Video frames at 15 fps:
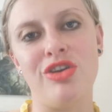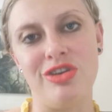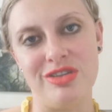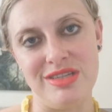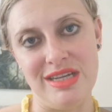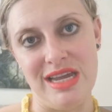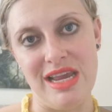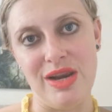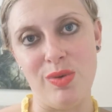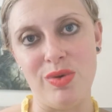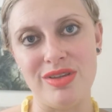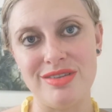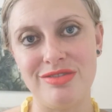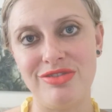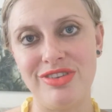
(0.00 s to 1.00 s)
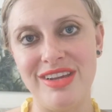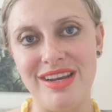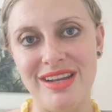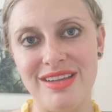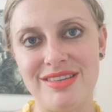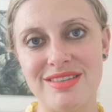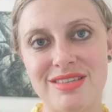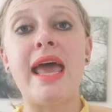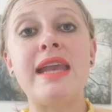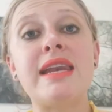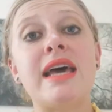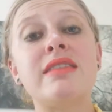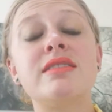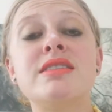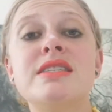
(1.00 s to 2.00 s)
hurting anyone's feelings.
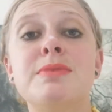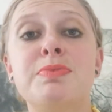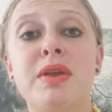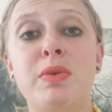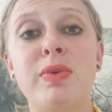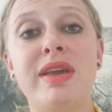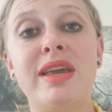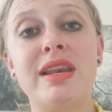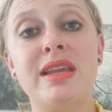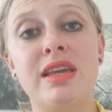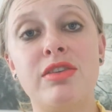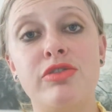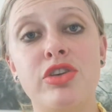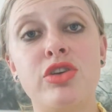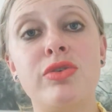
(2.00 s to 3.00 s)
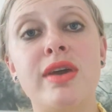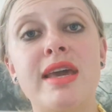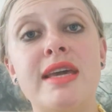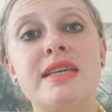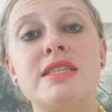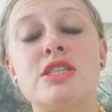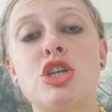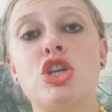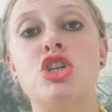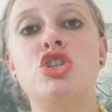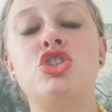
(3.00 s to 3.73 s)
Another tip that we can give you is